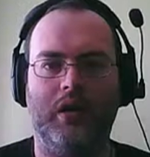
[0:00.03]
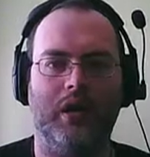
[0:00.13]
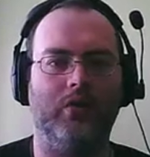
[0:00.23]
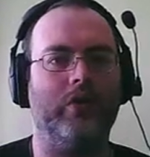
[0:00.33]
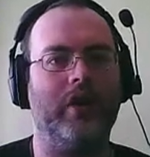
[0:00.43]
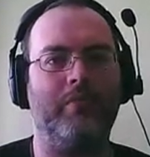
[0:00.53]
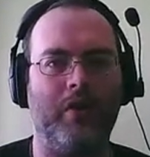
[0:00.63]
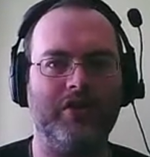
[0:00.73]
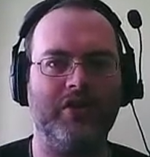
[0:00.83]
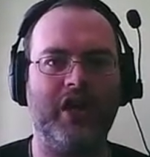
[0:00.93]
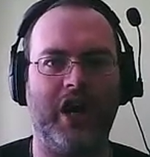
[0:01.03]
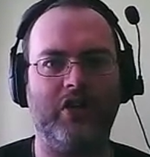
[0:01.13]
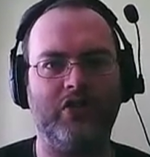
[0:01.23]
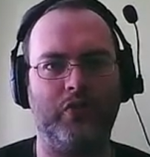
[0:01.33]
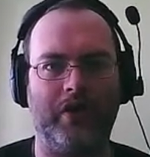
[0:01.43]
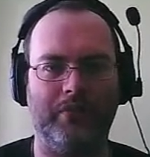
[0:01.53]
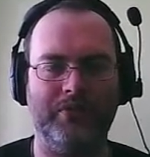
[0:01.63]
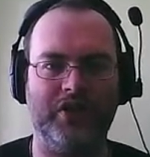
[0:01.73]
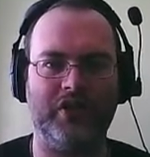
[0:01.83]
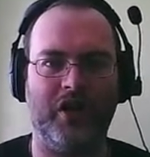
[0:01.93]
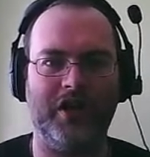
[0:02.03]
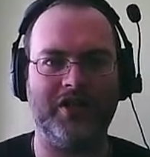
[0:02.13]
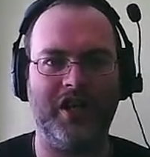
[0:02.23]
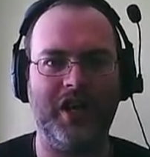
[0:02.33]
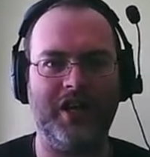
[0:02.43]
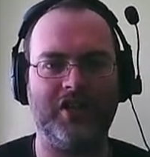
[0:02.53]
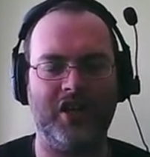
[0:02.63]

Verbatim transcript: Hello there boys and girls, welcome to Scottish Geeks.